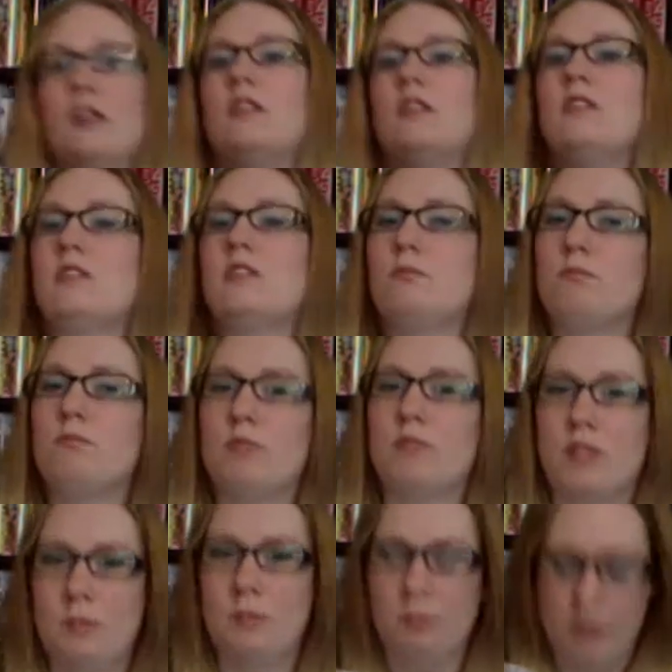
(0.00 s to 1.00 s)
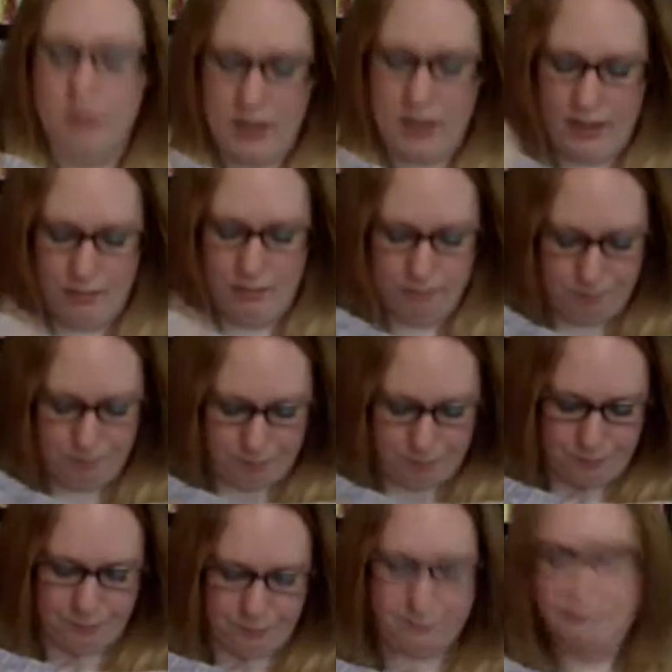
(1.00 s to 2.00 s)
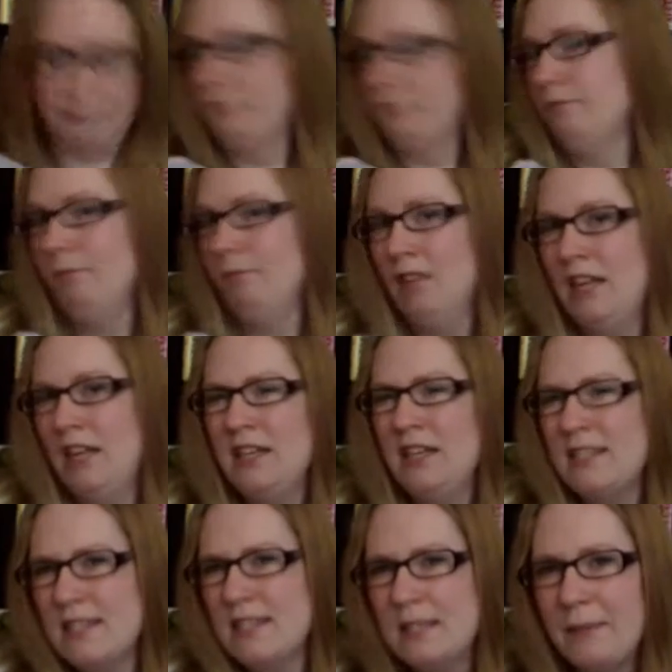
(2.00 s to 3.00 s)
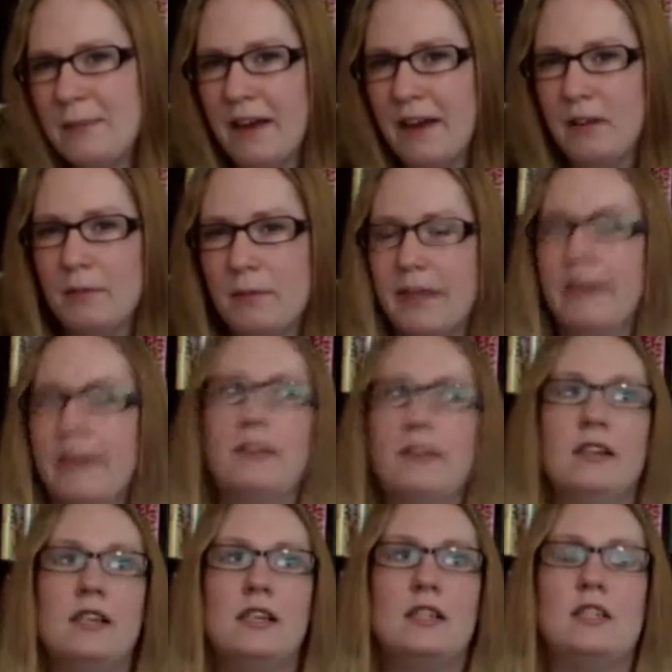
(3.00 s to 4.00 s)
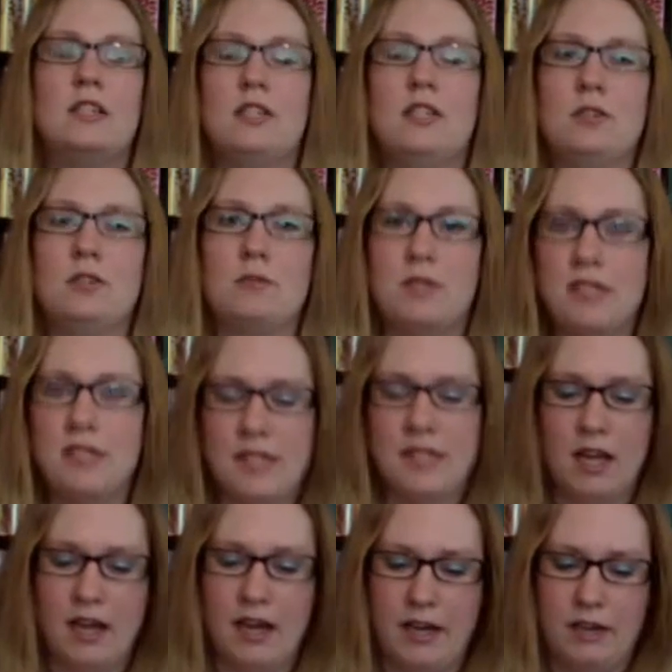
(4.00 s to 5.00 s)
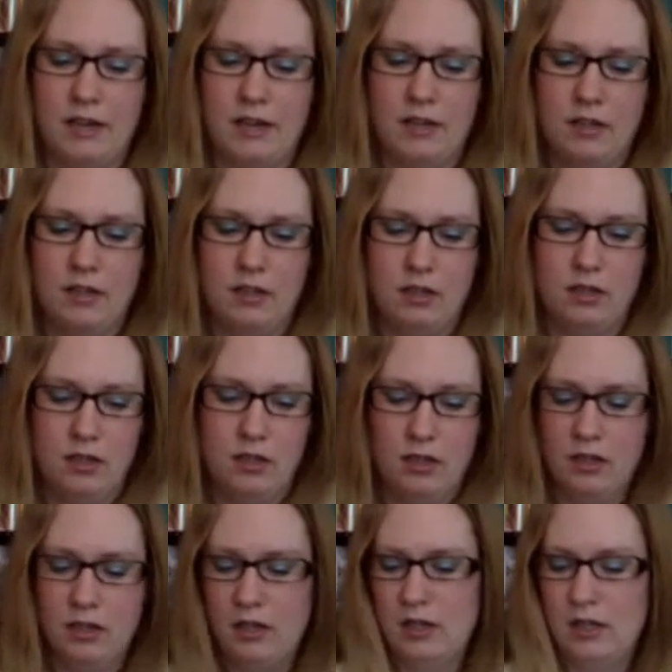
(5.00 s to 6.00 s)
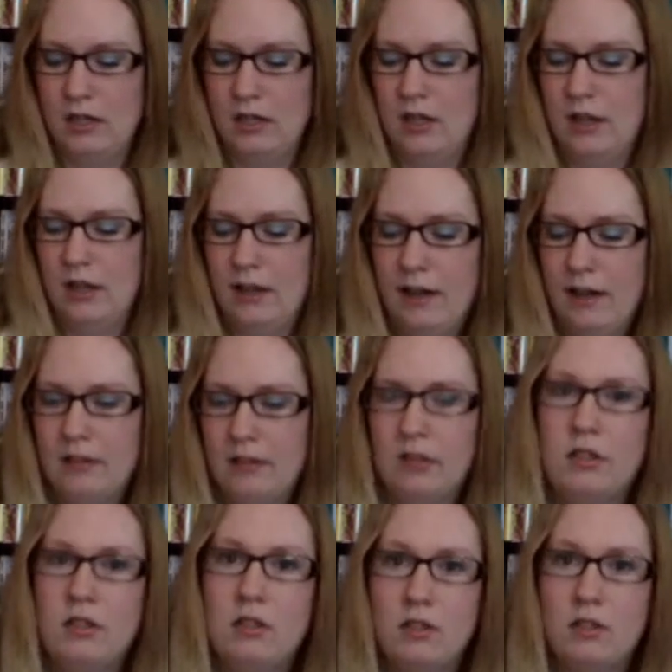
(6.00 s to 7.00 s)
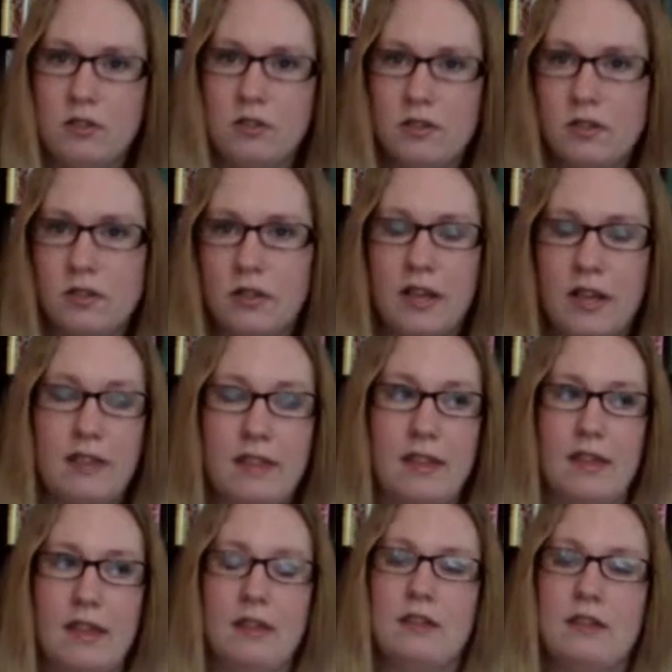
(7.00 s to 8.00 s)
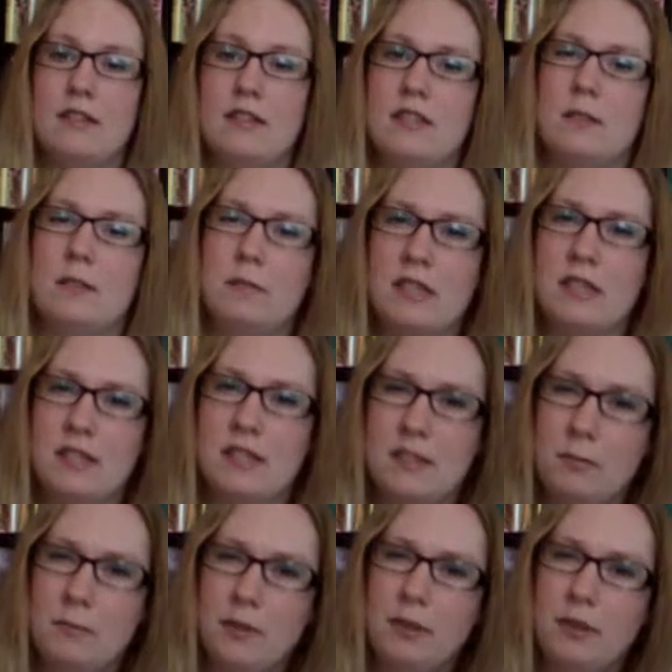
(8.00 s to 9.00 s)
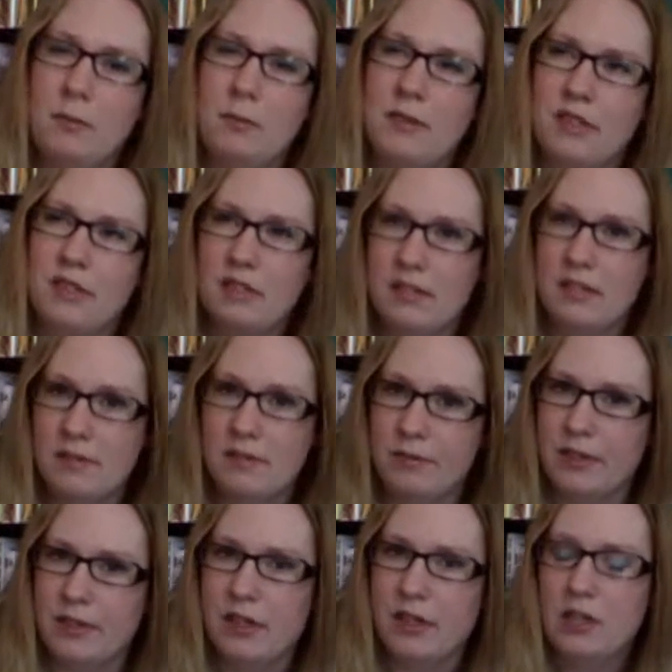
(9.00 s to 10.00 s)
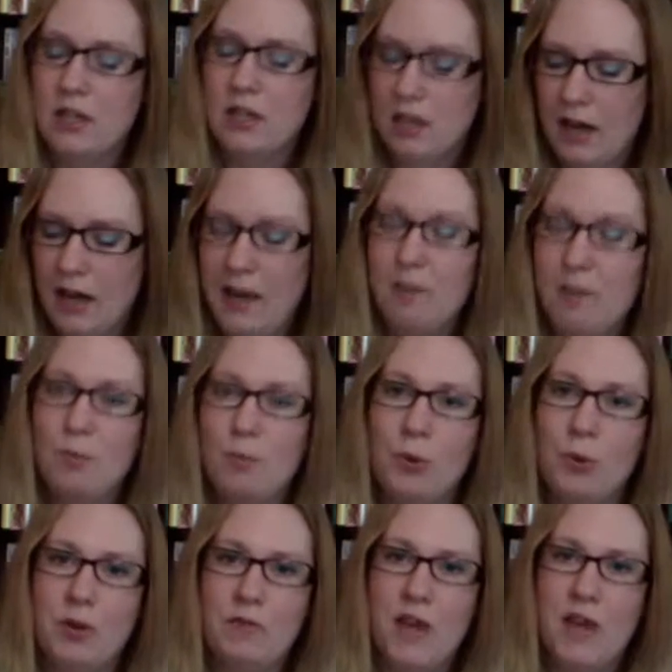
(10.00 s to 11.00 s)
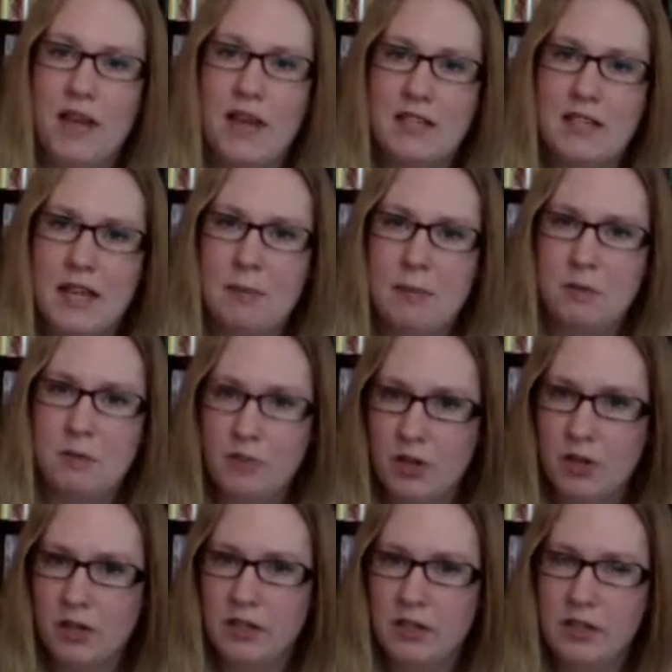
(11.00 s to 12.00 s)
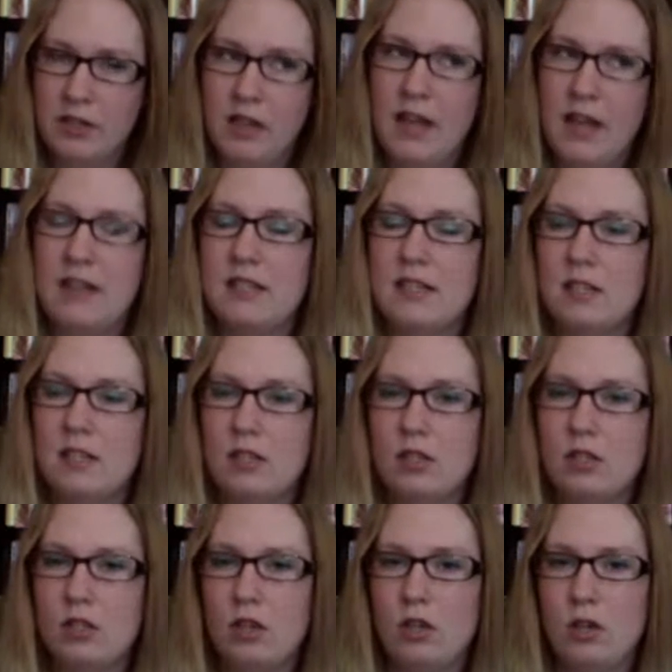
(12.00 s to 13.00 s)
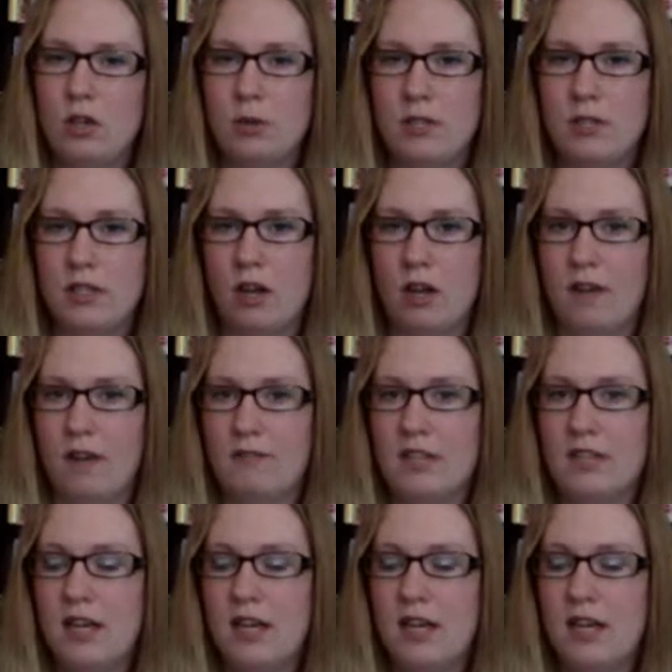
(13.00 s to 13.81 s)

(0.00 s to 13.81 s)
It is really pretty. And it's inspired me to design a little girl skirt, I think. Something similar, but a little different. I have more of that type of yarn, and it's so soft.